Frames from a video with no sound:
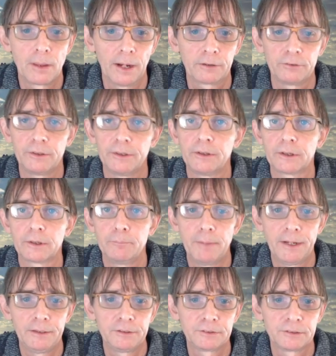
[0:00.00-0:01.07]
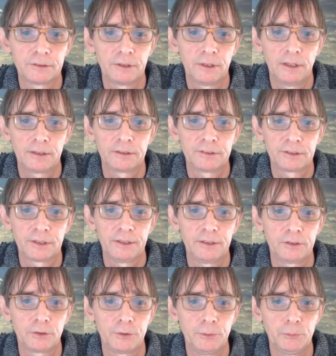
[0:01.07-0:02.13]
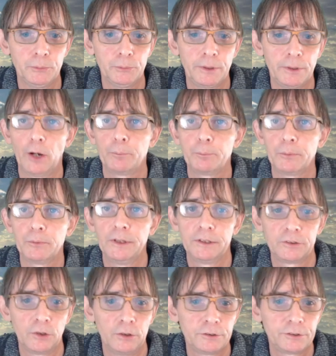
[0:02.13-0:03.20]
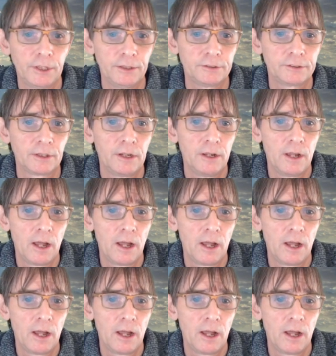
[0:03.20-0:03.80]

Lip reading: actually remains at the state Q. The output is unchanged.